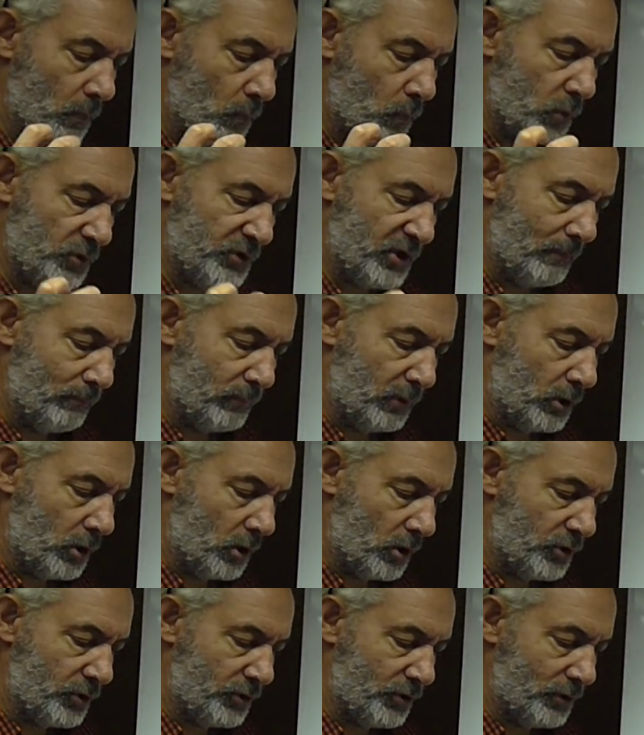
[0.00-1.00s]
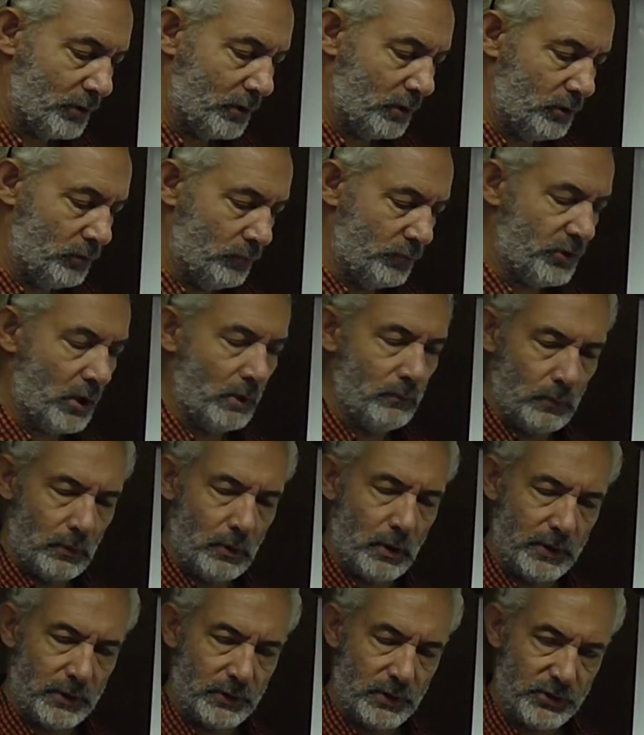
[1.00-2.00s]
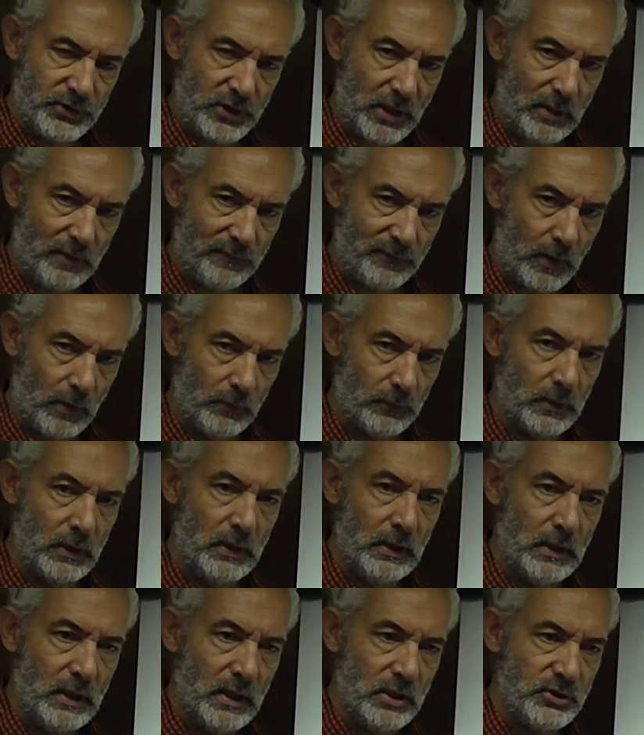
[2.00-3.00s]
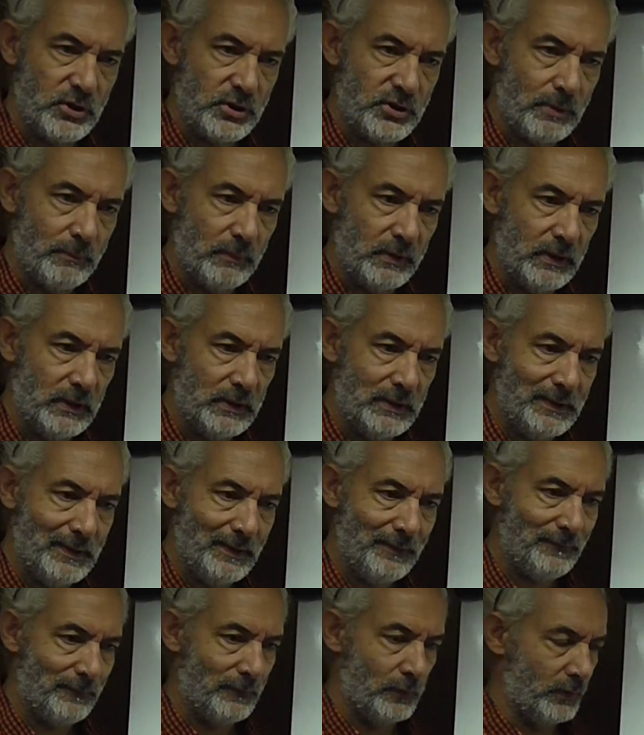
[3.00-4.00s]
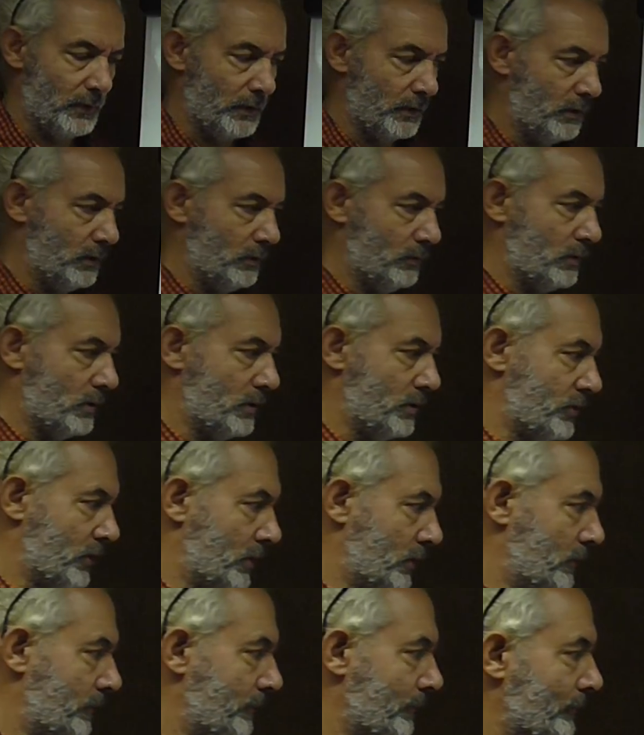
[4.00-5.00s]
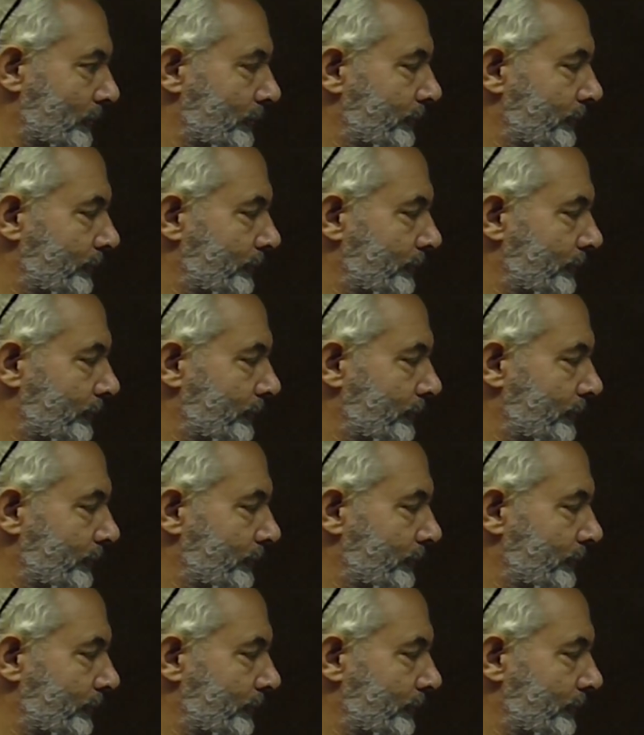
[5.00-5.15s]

Was it because you don't like the telephone? Is there something different that you can do?